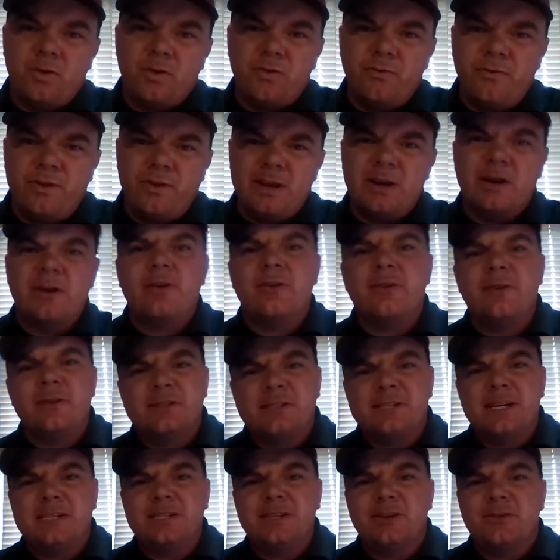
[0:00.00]
300 and
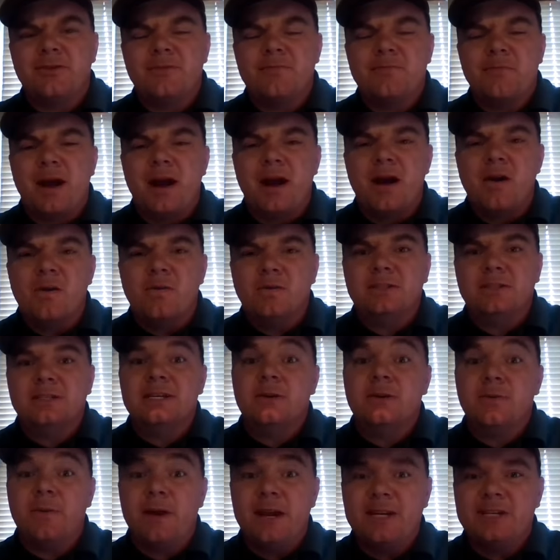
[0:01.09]
600 pounds
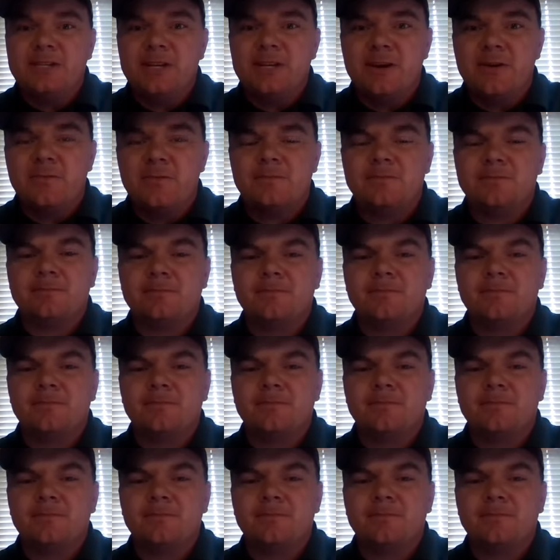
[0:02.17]
uh, ratio.